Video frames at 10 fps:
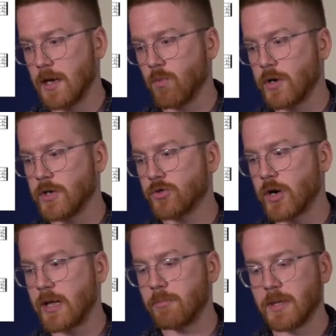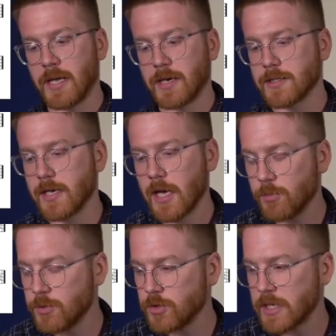when you're trying to play it because it
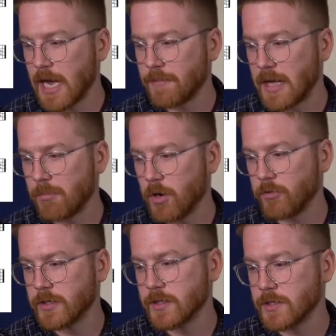helps you time that perfectly.